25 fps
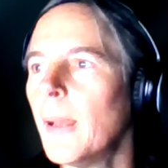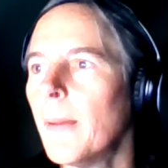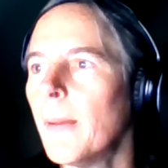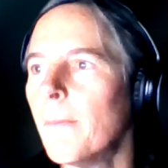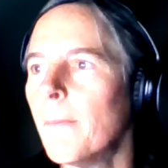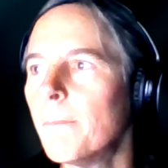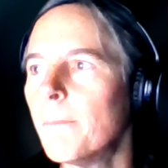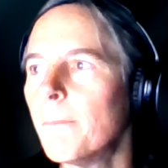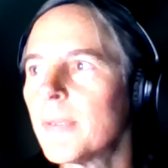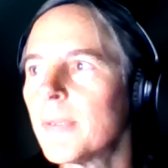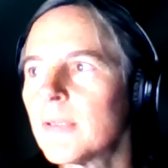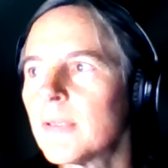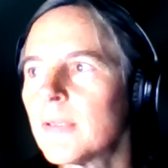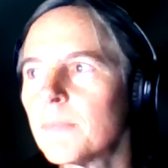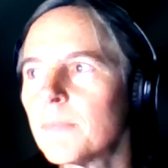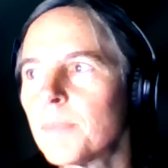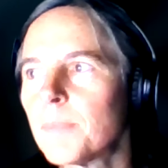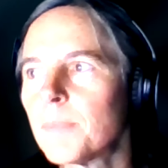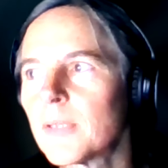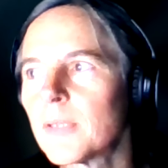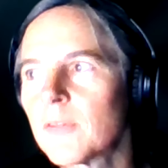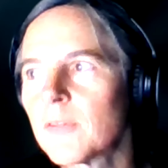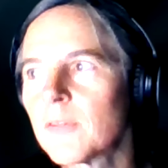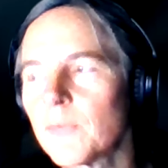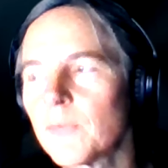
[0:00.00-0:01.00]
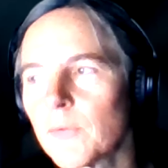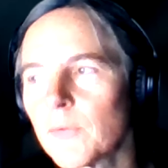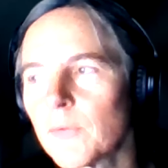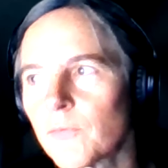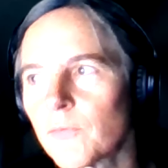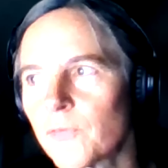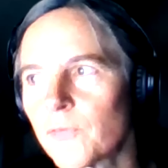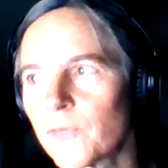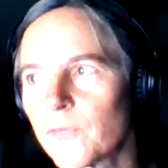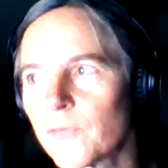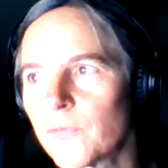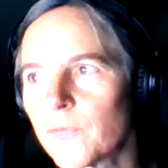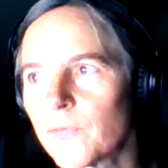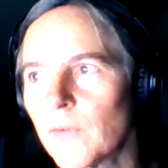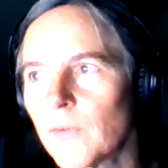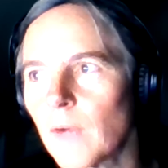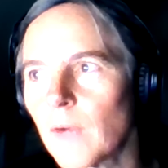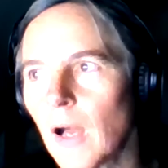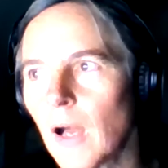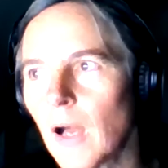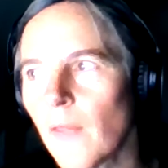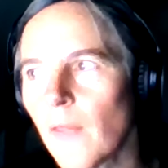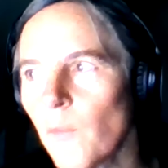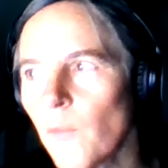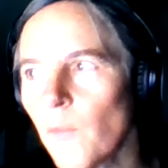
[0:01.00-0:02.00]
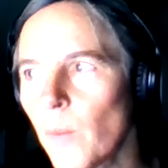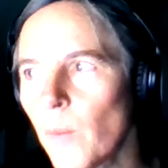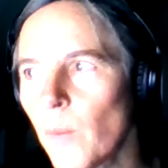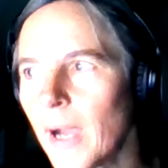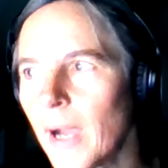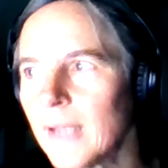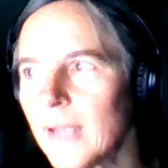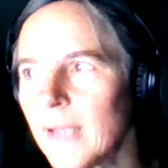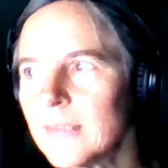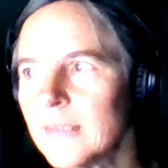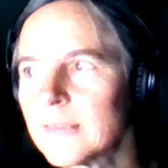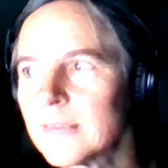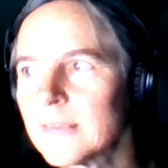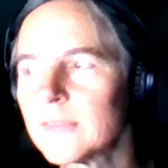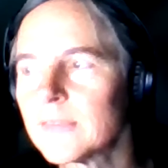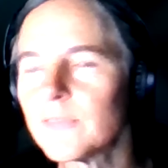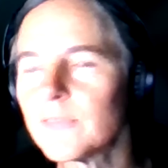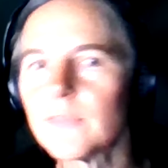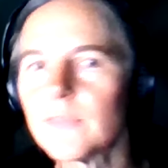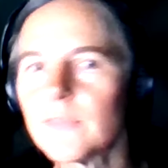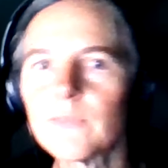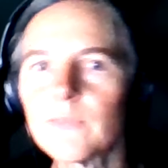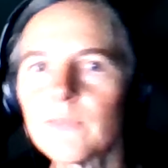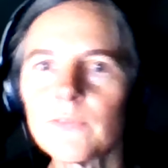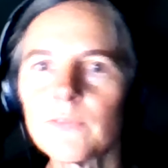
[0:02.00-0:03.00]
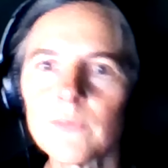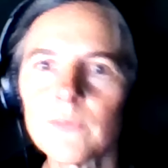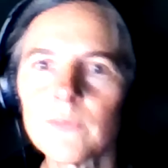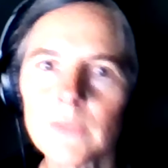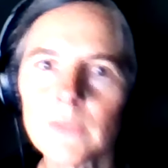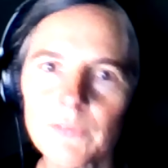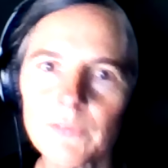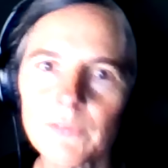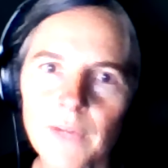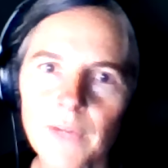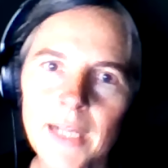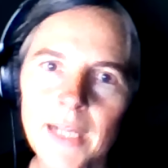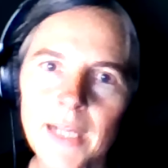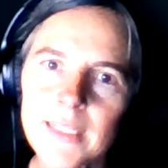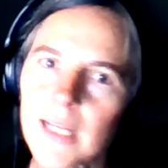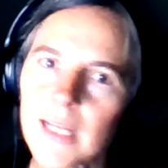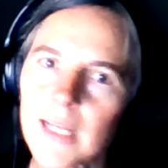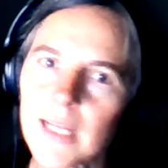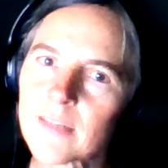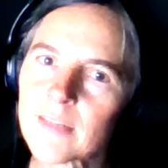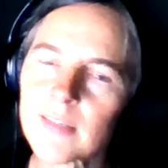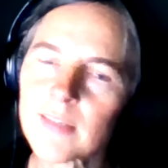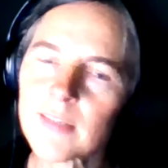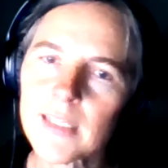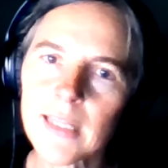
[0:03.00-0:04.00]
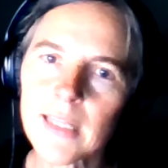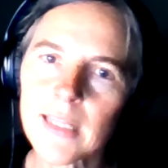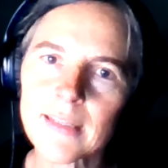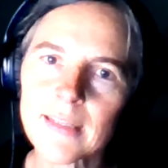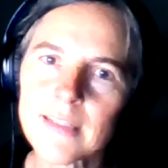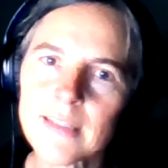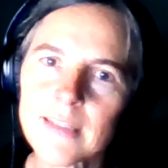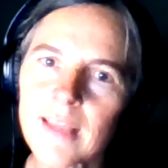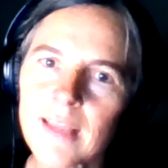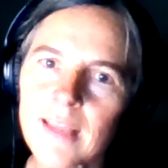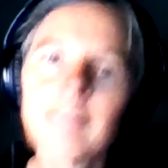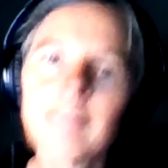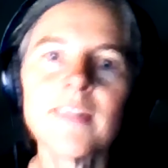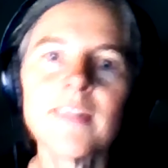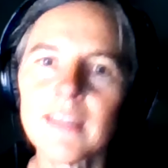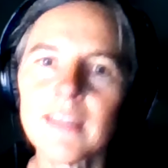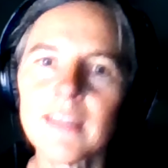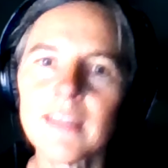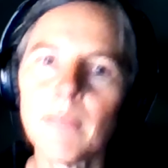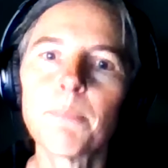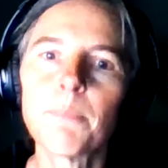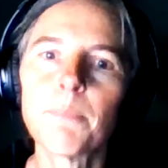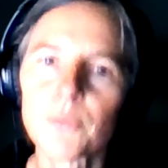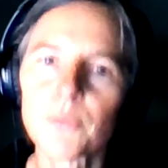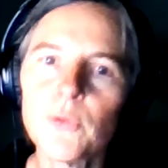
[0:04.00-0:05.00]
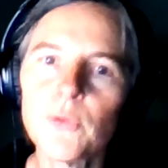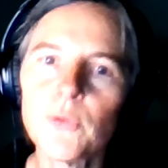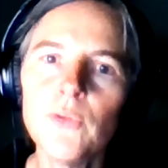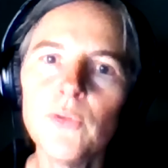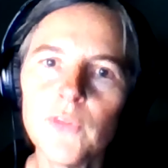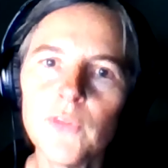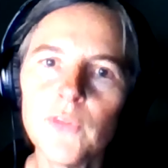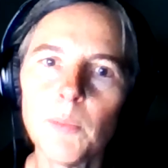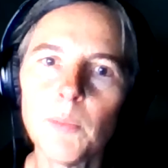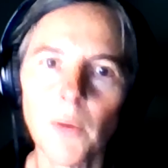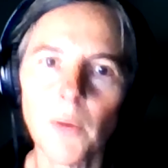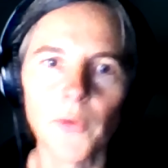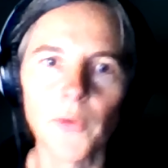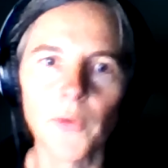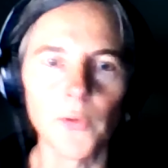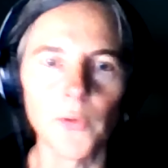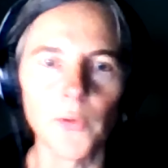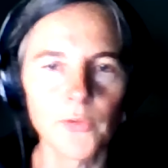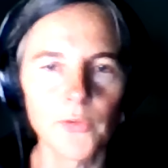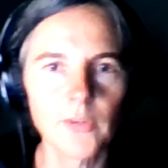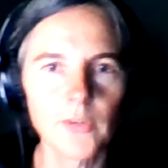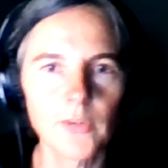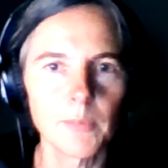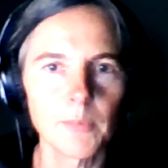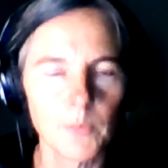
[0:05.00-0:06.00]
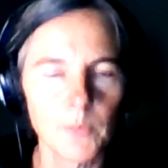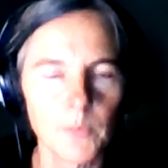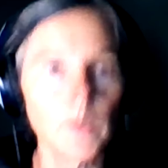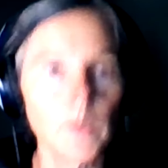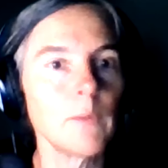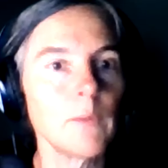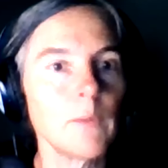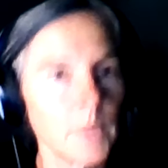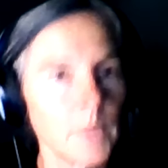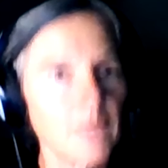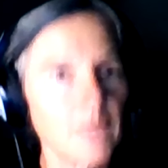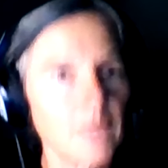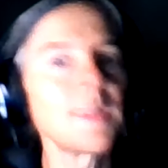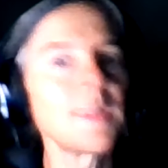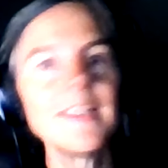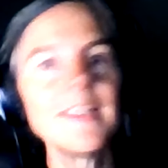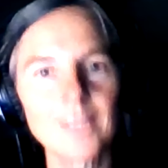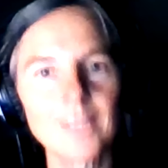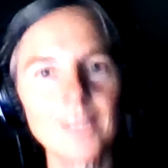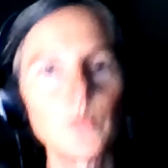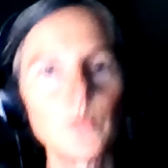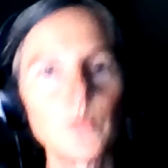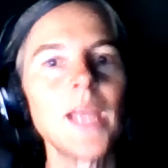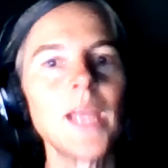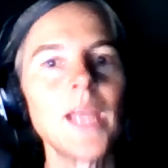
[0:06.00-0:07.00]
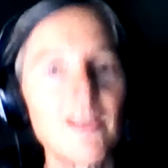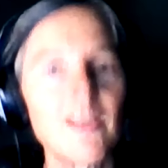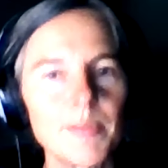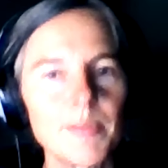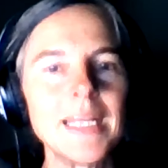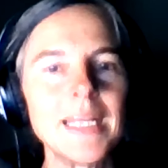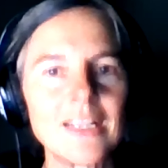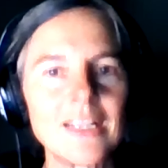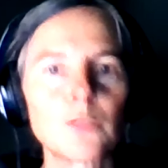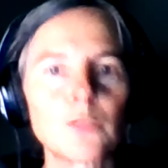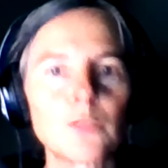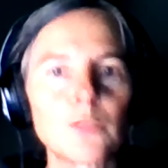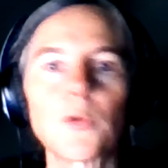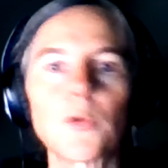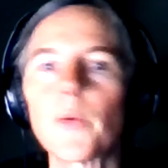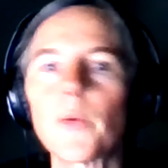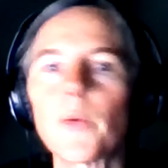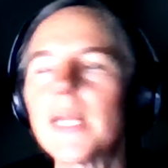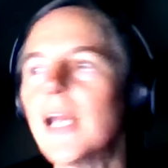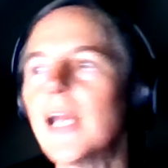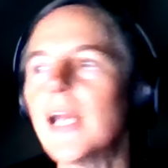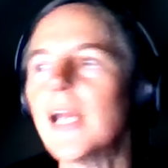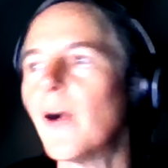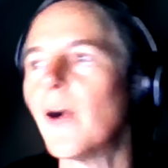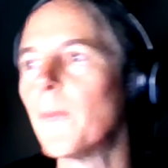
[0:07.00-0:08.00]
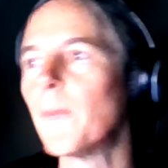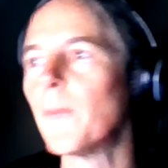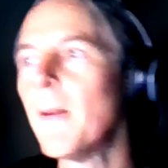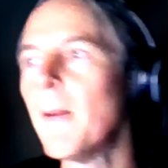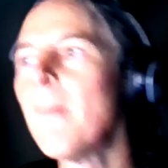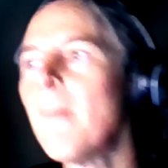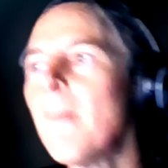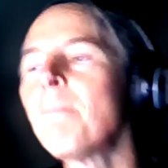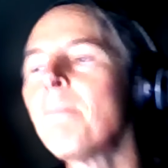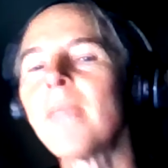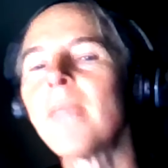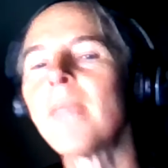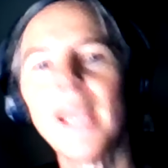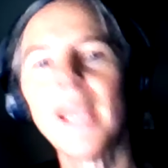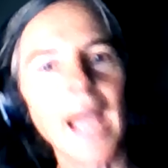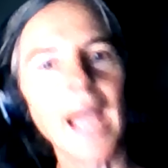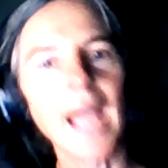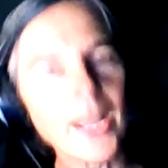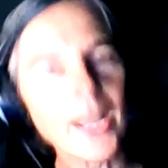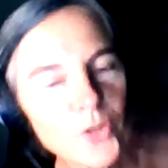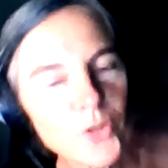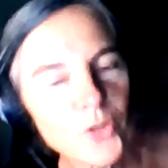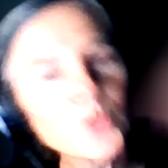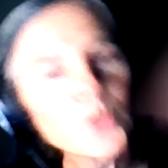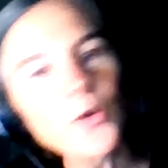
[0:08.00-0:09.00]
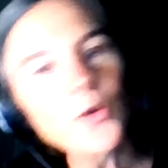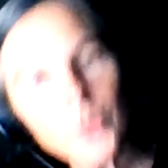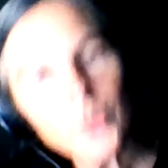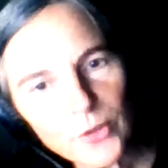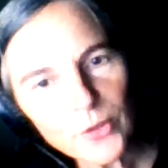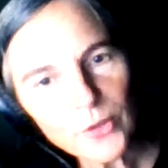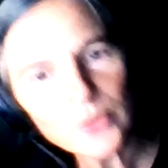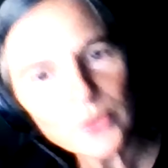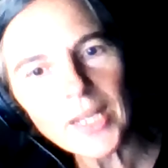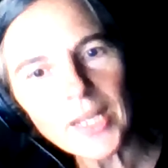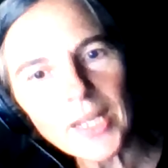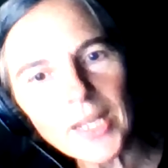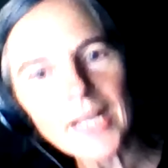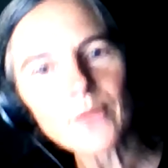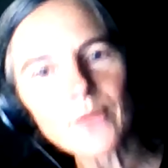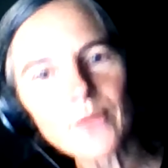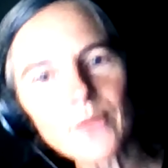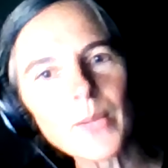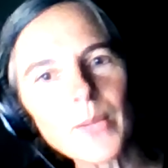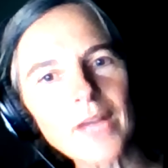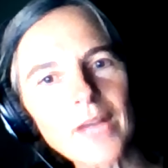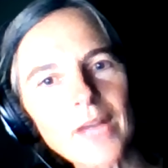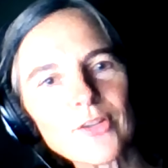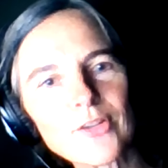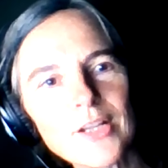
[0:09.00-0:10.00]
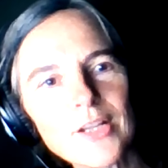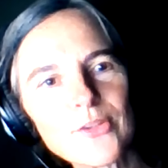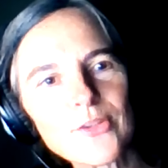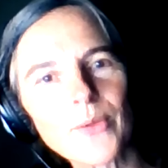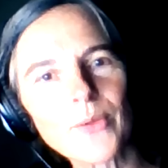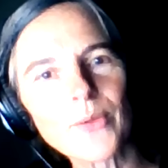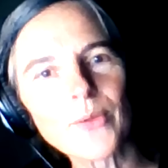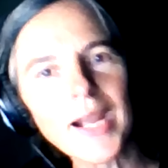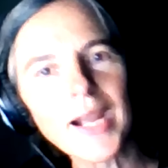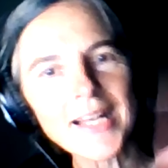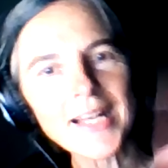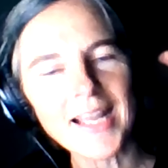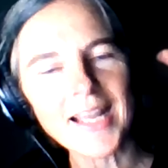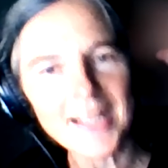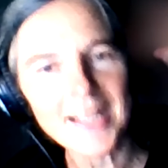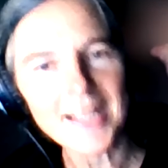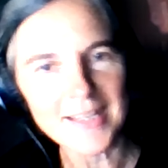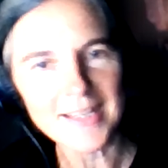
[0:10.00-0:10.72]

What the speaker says: But otherwise, we find actually that it doesn't improve the models, the things that we have been exploring now. I should also say that we actually tried, like I